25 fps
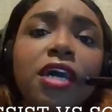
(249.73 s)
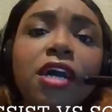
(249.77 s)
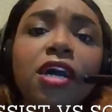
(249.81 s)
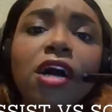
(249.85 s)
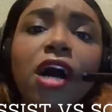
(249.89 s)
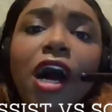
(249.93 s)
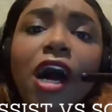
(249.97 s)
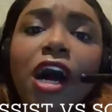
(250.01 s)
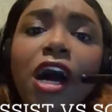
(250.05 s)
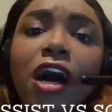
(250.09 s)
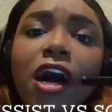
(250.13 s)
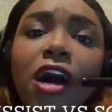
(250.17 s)

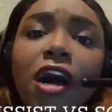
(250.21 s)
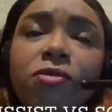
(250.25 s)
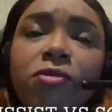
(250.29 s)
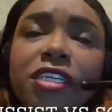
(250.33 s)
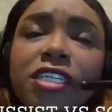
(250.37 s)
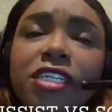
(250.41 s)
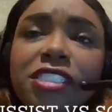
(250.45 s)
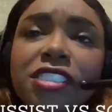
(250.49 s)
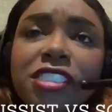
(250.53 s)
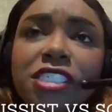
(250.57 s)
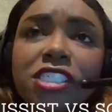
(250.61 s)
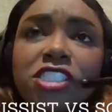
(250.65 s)
uh, with a
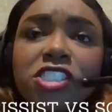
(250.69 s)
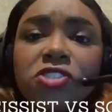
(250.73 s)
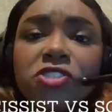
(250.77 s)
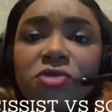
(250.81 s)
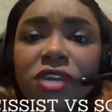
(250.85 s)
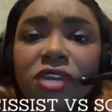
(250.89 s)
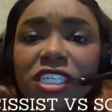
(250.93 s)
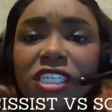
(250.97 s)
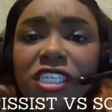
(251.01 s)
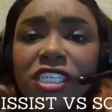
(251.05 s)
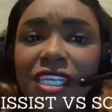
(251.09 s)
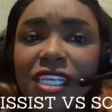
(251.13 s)

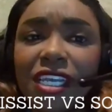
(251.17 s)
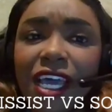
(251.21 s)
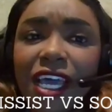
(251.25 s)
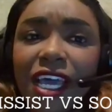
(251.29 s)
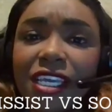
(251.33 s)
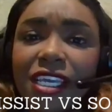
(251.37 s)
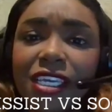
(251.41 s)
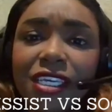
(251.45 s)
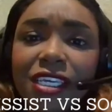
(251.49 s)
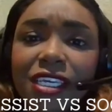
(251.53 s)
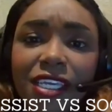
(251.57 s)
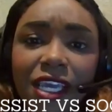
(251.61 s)
situation that I
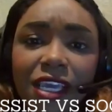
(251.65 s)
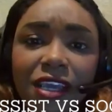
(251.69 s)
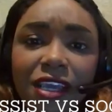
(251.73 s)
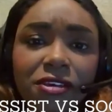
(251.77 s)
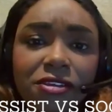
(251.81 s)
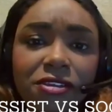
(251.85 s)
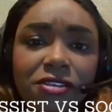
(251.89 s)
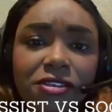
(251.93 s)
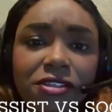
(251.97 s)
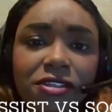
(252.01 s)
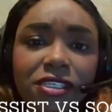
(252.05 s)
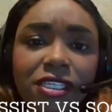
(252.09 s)

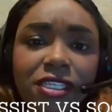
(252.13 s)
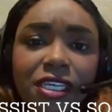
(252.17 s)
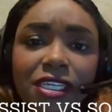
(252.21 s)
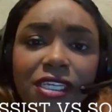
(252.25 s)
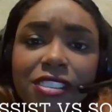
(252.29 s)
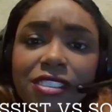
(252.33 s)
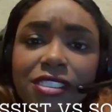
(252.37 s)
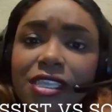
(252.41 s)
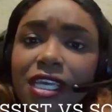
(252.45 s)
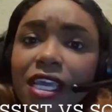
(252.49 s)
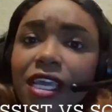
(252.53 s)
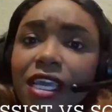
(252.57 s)
encountered
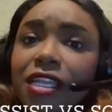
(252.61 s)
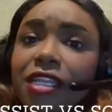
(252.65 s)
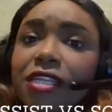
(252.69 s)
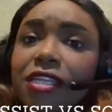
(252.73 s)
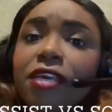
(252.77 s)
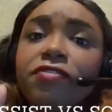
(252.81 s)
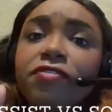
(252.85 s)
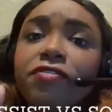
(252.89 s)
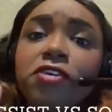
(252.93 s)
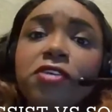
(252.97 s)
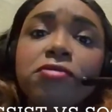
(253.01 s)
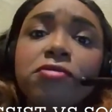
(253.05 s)
is that, and
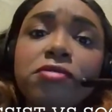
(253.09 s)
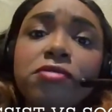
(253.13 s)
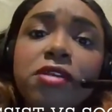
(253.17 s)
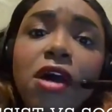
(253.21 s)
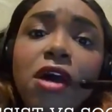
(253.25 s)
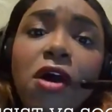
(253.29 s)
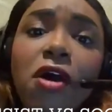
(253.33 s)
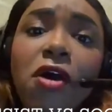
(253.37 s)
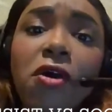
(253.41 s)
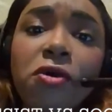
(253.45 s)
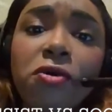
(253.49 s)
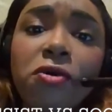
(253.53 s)
if you
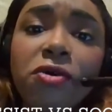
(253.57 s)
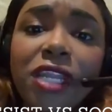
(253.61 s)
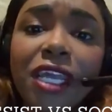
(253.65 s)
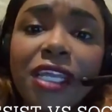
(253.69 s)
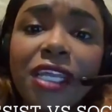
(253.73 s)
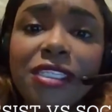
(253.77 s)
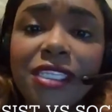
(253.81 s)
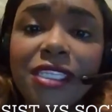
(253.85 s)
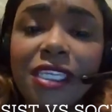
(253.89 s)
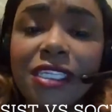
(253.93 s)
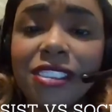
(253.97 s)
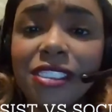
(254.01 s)
know
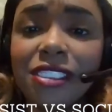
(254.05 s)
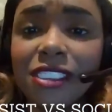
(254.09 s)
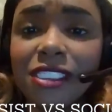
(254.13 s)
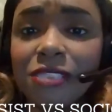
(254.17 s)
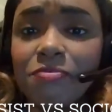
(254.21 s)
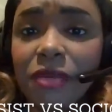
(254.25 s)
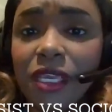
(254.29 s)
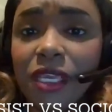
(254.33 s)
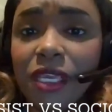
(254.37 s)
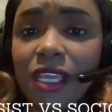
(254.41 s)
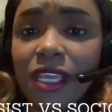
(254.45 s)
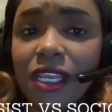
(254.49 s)
that this has
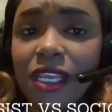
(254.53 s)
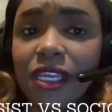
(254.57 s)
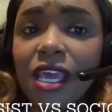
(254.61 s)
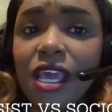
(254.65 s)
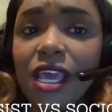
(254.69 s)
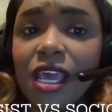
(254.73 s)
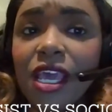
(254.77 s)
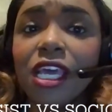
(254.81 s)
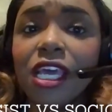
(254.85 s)
been